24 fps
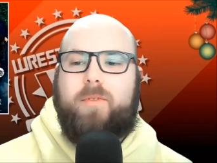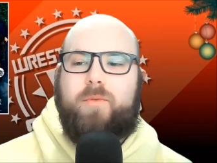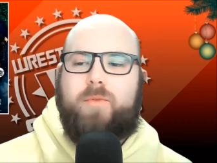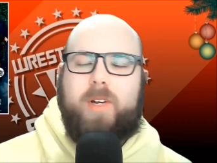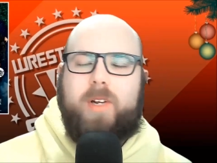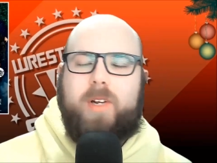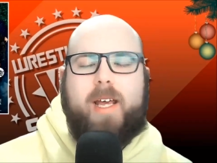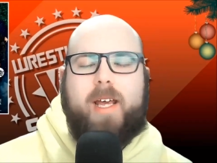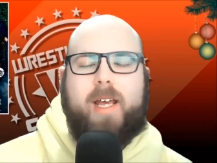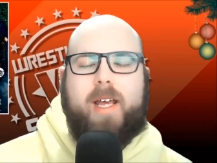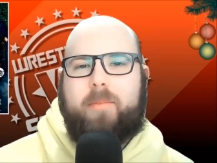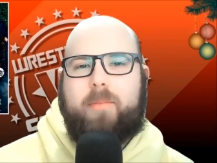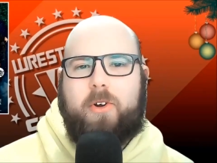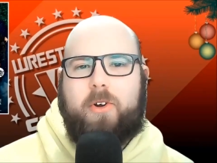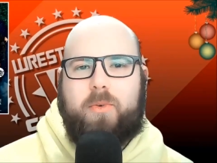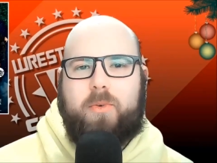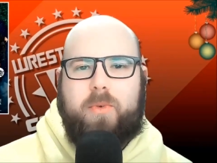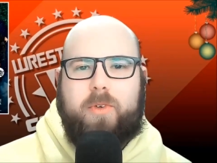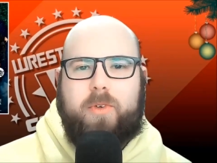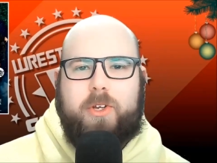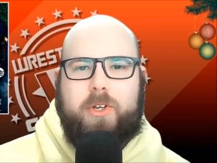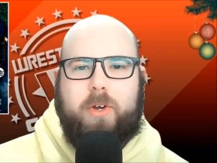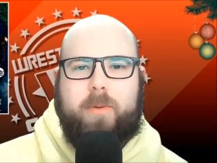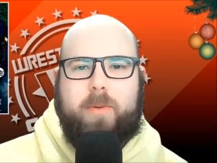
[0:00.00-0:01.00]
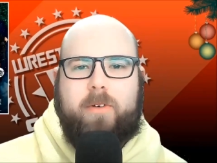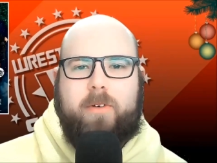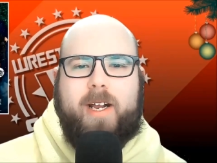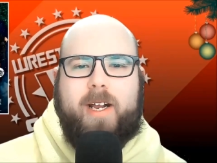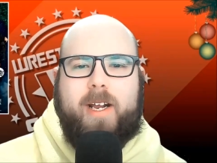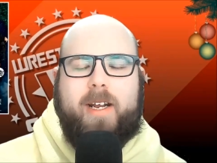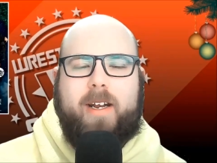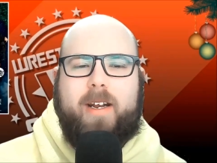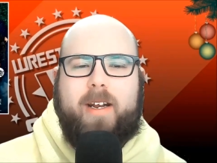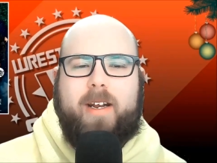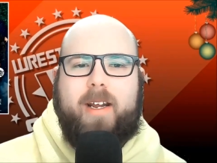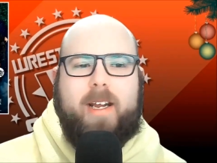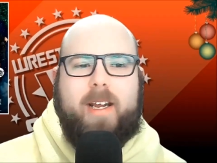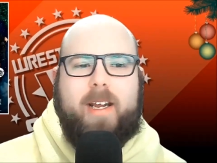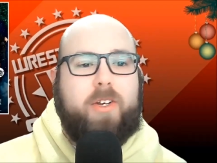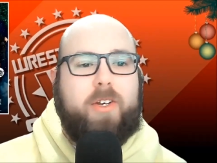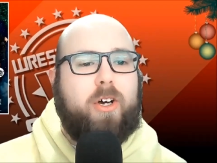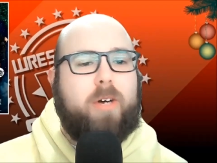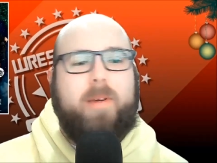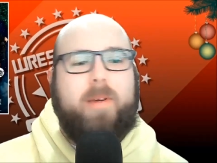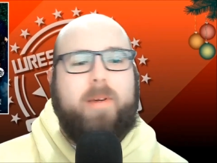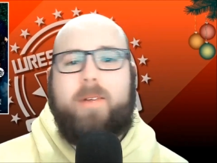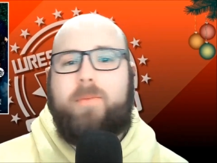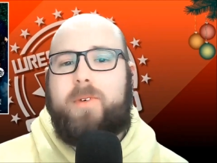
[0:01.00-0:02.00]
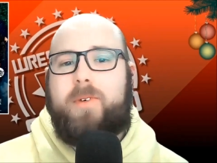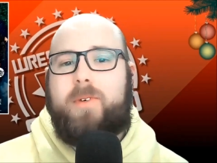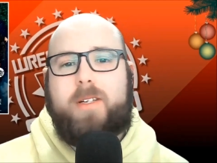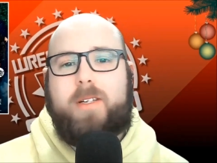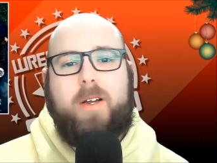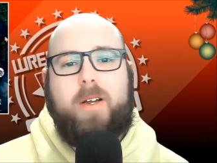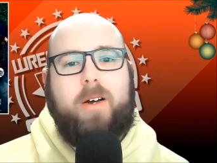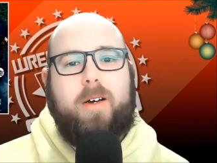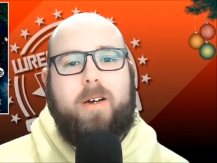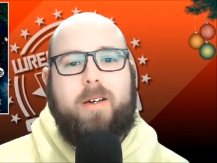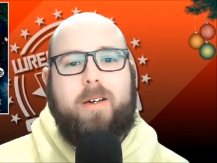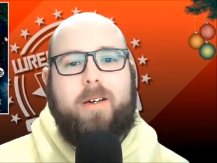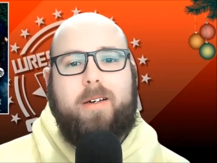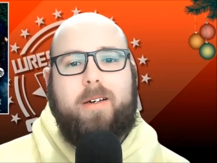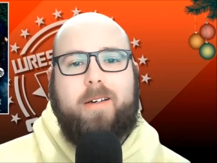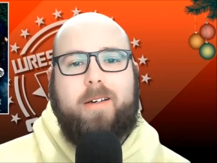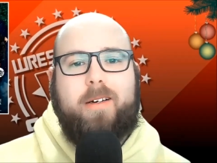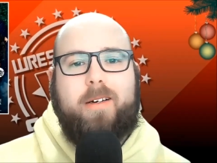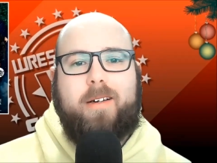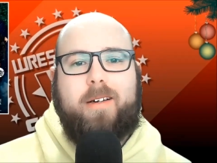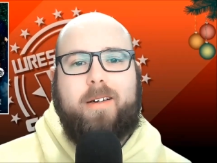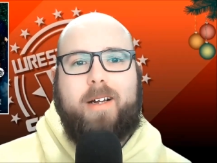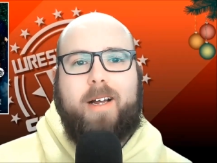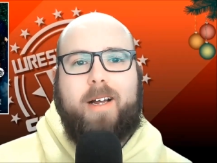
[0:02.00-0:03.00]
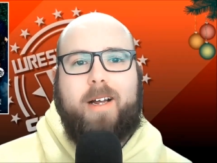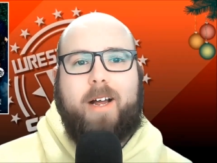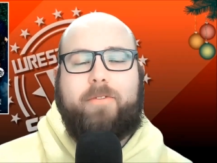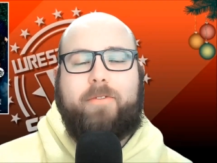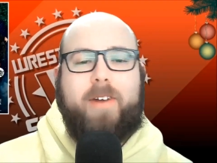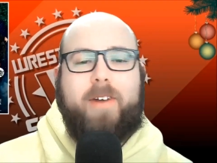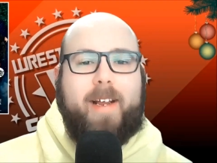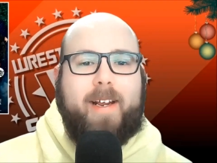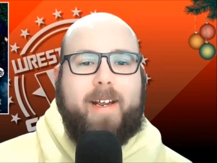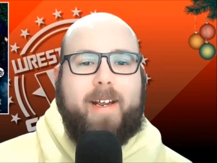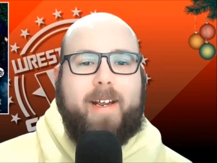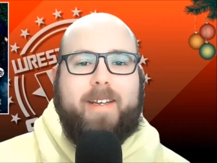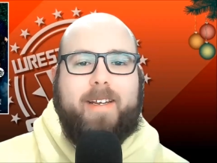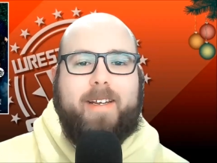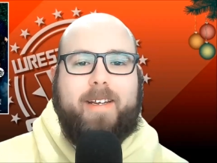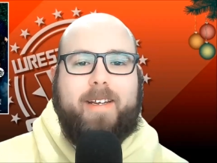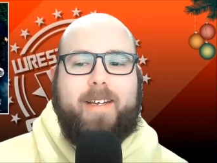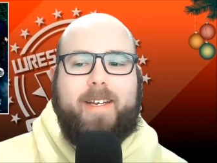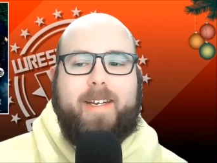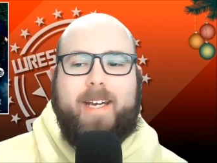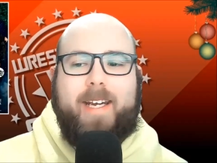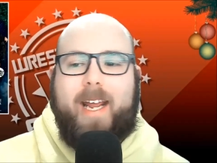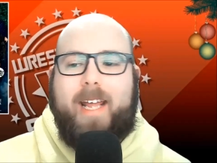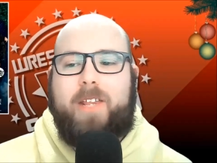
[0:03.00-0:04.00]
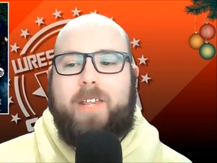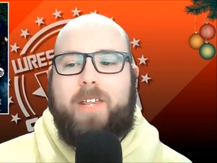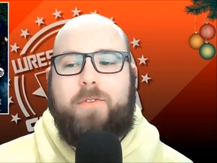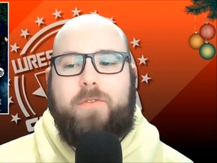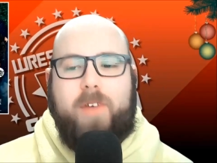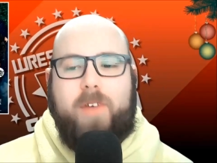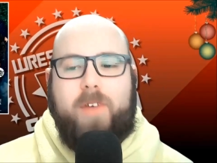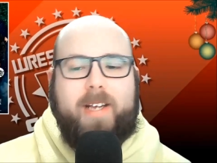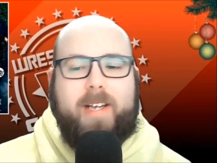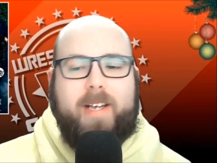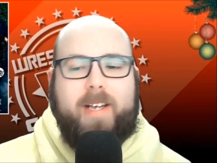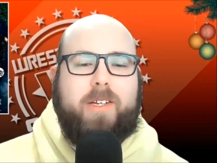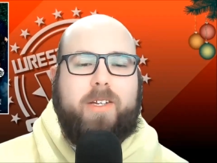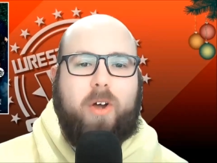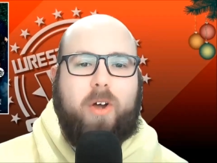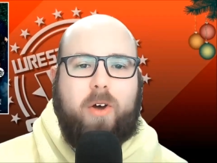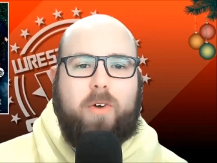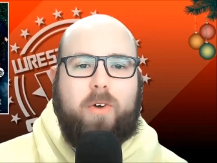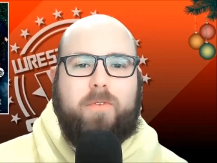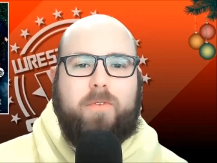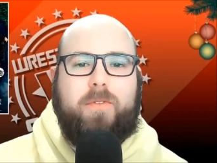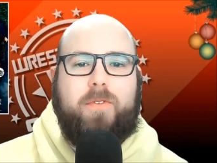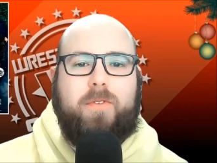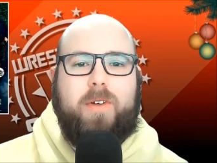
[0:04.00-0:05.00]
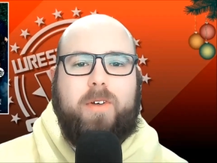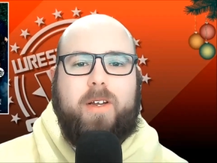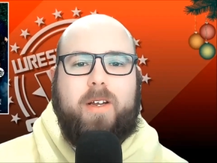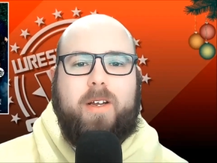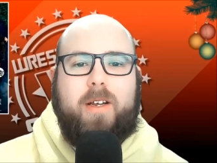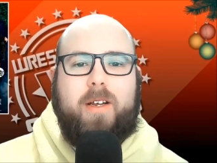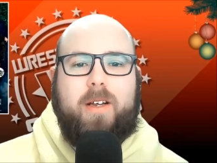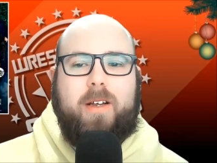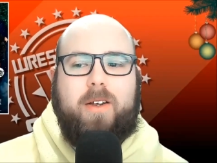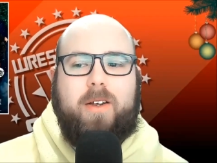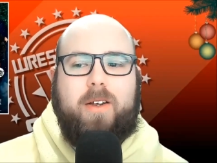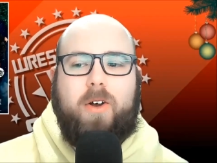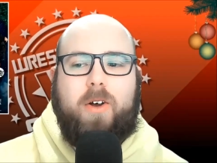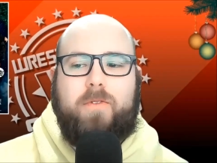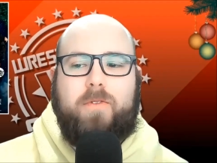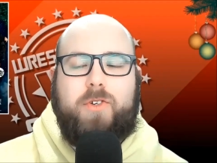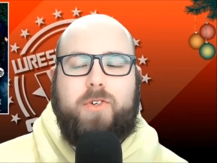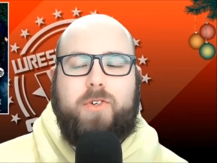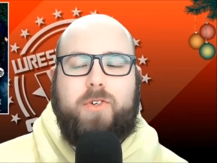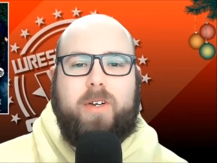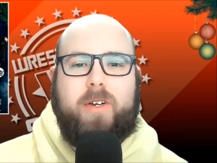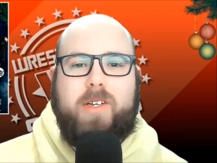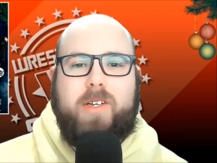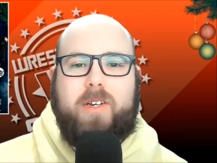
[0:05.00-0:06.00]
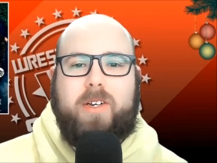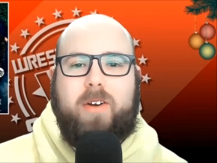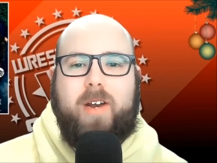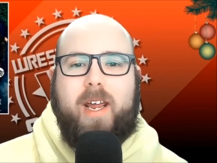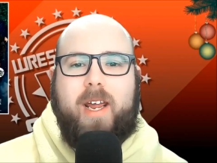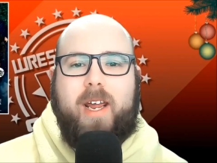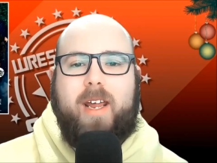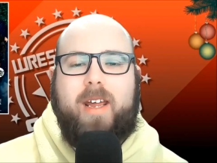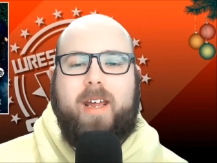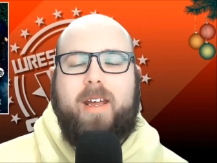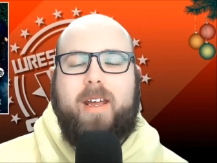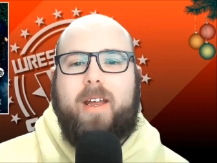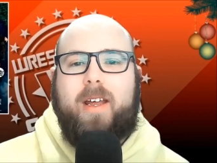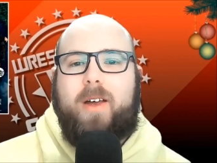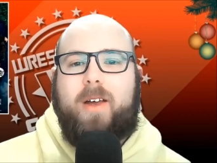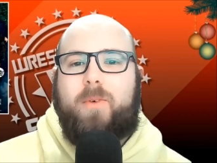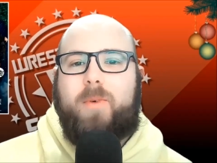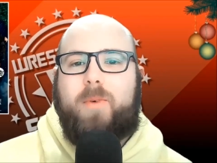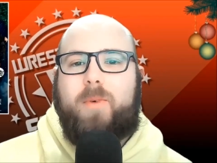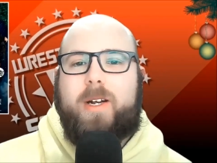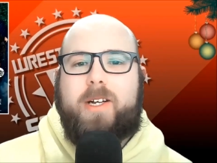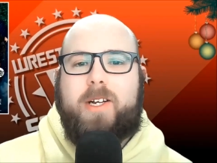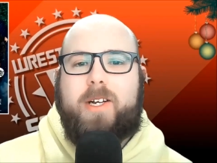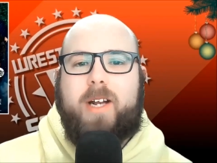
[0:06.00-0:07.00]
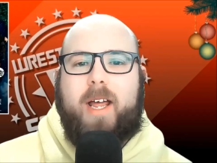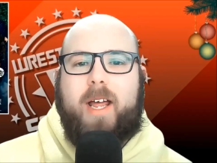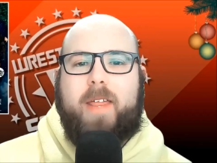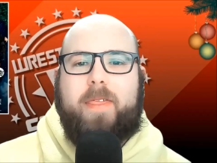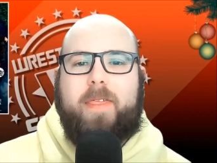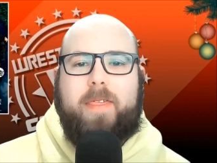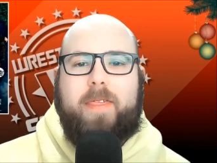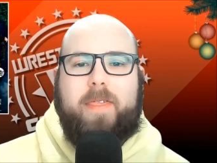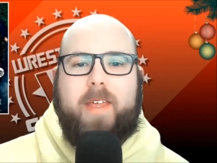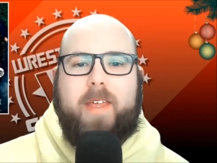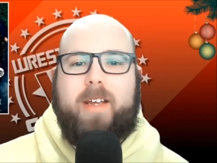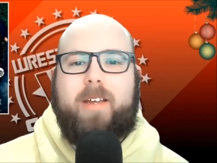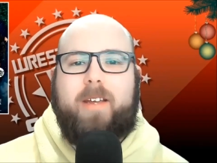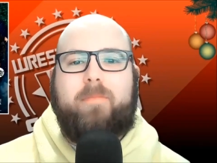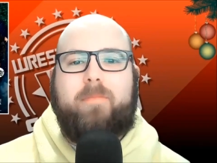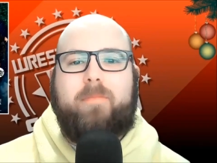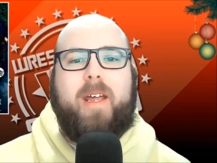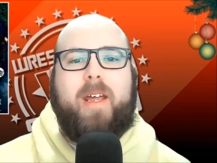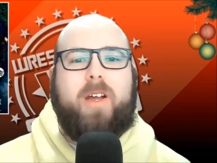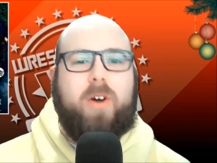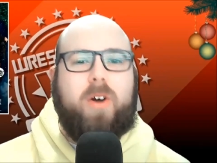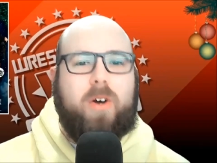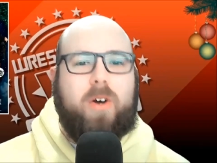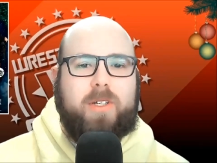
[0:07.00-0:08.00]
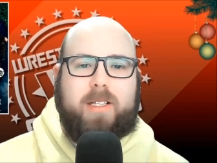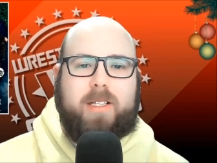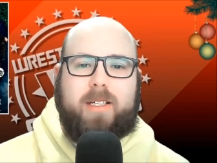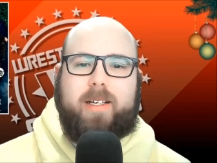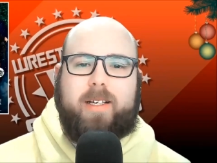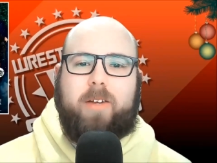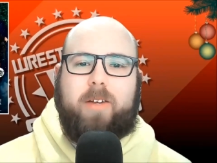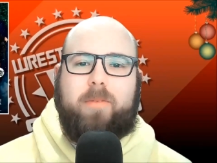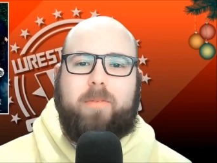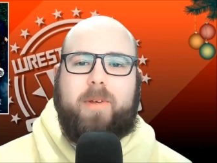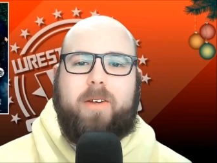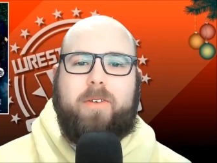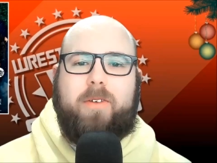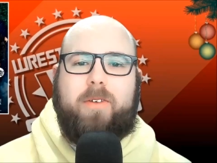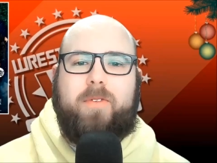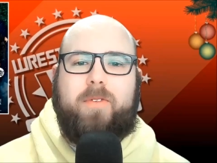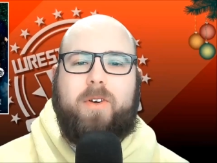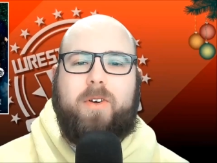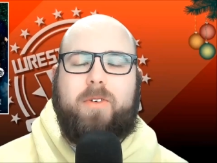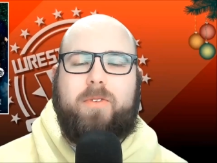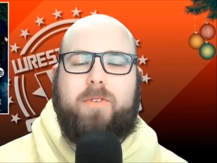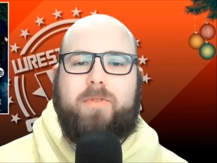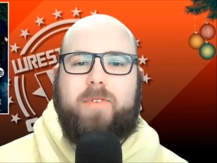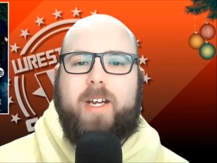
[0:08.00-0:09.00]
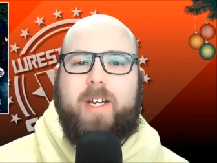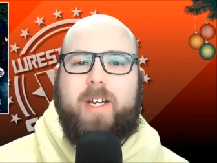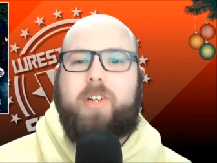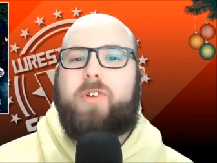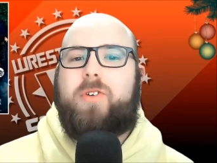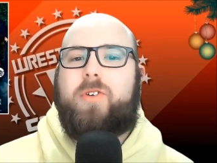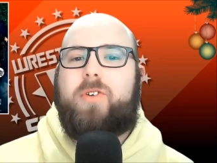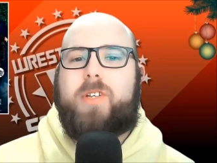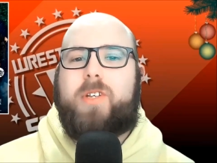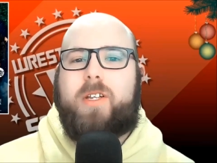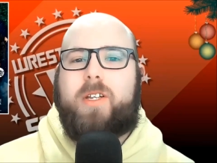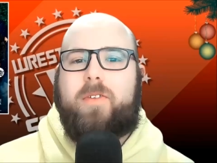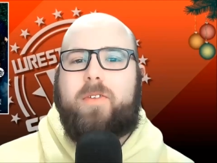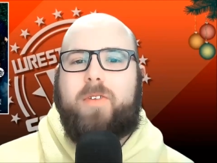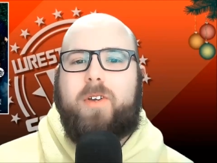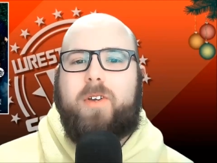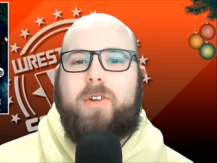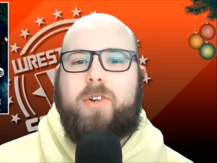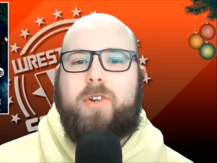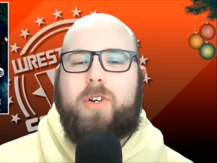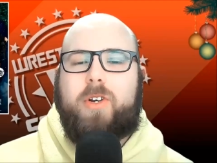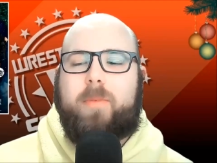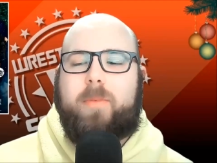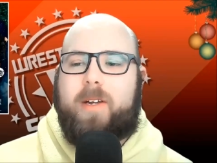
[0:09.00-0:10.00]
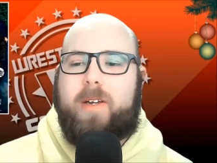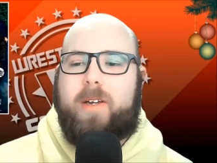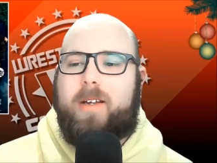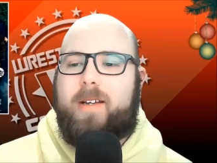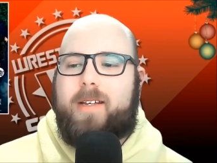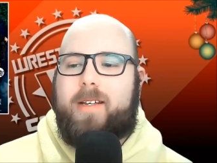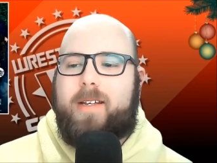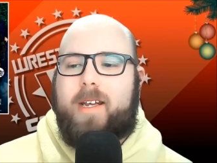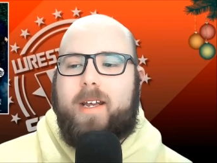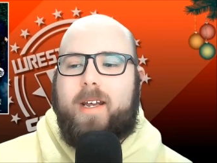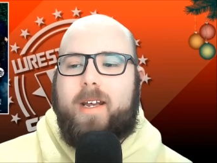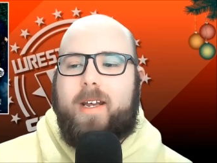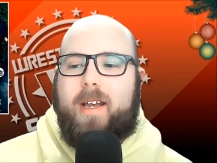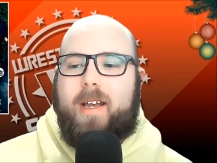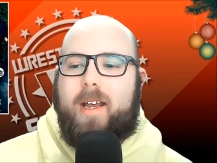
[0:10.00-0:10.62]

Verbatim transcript: really had a problem with Tommy Raiden, and Tommy was not afraid to get in the face of of Judas Gray, which I think may cause a little bit of, of issues in the future because